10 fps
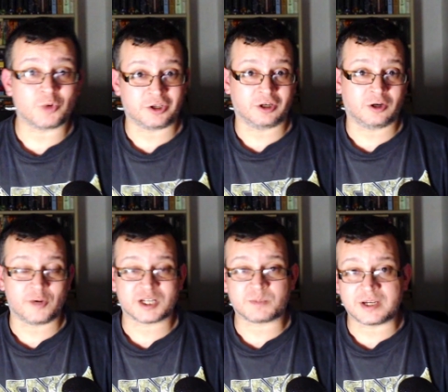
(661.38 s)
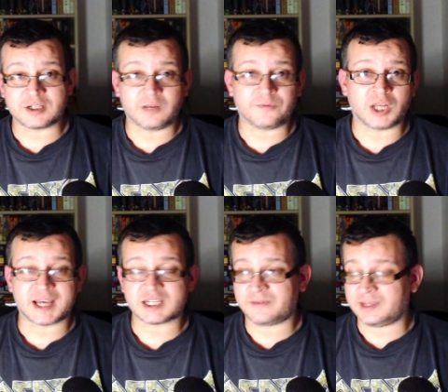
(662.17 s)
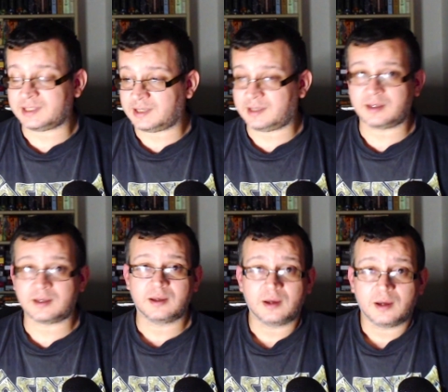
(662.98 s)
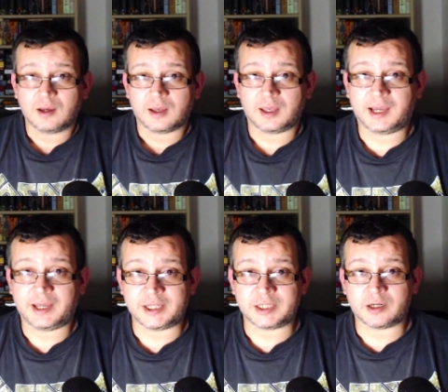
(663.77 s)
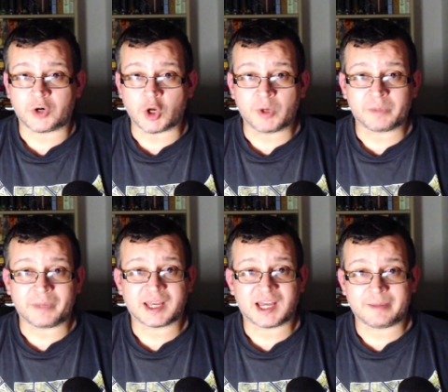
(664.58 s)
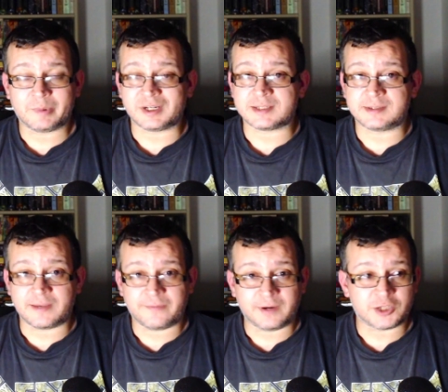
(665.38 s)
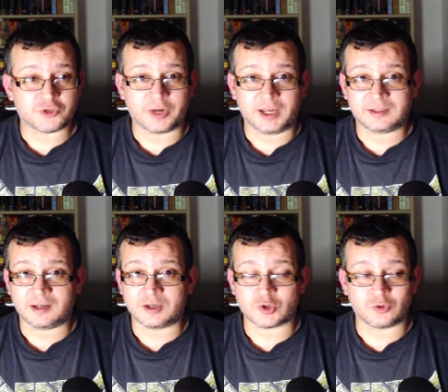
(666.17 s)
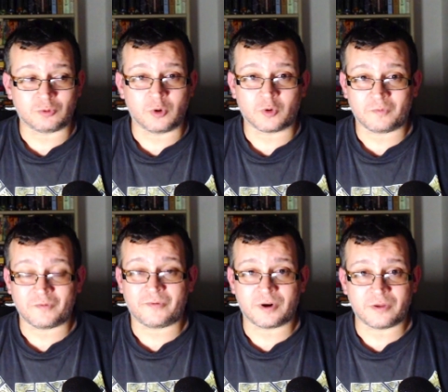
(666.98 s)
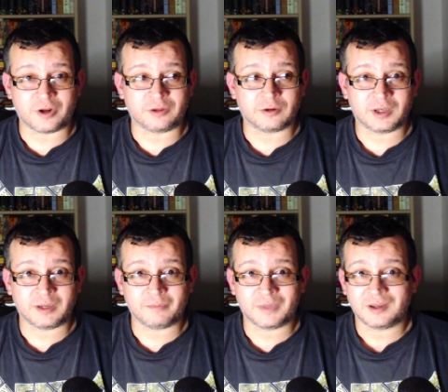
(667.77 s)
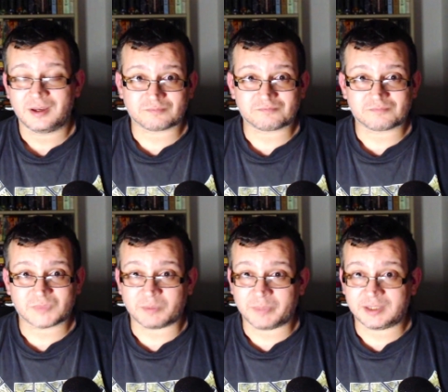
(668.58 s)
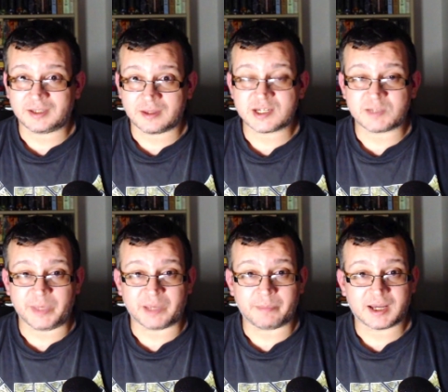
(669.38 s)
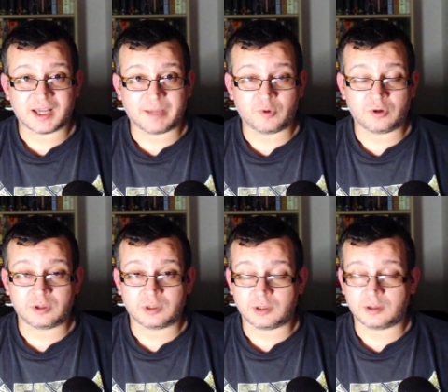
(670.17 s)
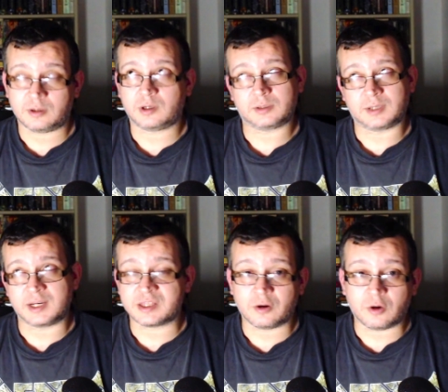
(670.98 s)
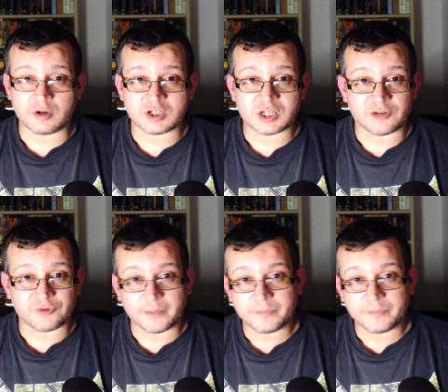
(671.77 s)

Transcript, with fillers: go, especially if you like Stephen King and Robert is definitely a treat, and you should look further into him. But yeah, this is Big McCammon, uh, at least in the horror genre,